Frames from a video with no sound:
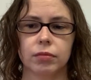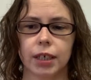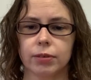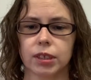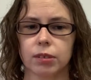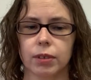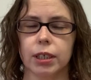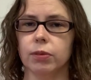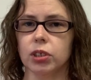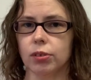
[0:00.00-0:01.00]
I was the one
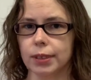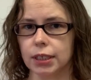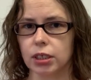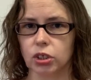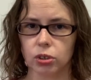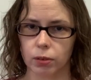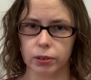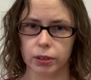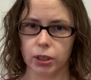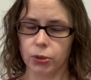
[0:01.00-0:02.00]
that was always the
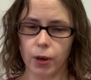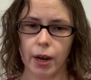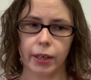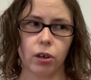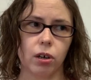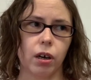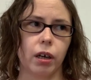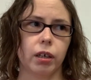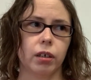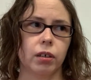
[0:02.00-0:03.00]
shoulder to cry
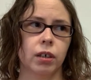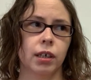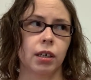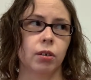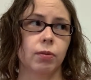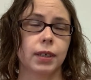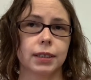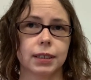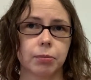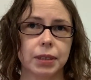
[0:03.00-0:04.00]
on.
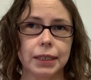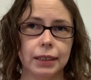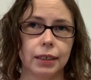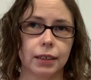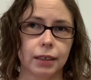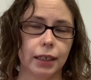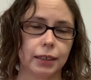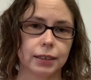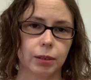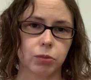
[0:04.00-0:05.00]
When somebody needed
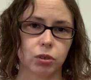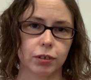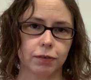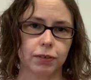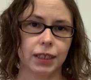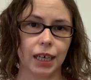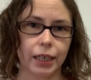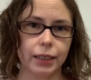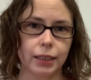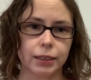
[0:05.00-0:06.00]
like some sort of
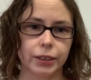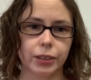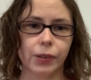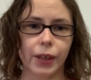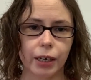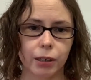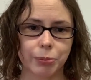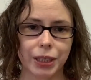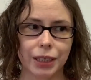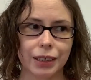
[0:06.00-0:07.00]
guidance or
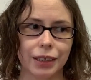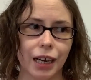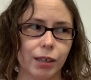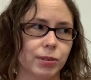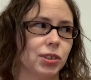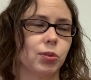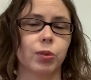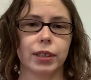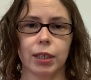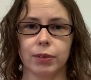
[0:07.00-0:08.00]
therapy, I was the
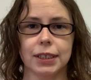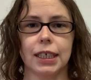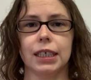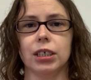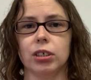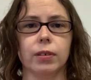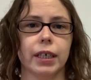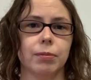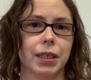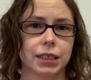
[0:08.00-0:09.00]
one they would send a
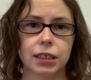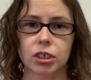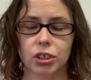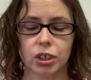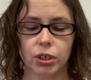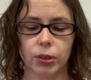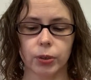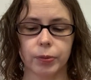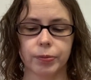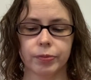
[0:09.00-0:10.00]
direct message
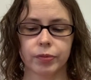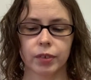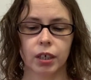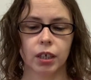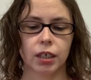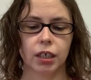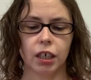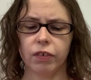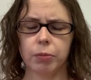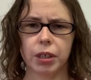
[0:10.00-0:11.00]
to.
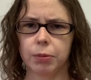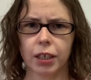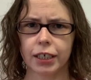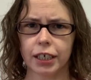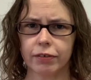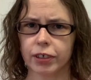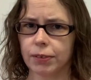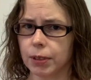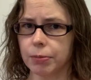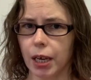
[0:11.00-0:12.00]
Even people I'd never
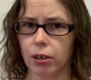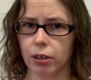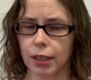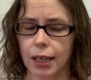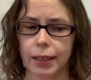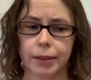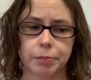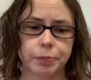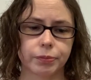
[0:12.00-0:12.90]
even met online.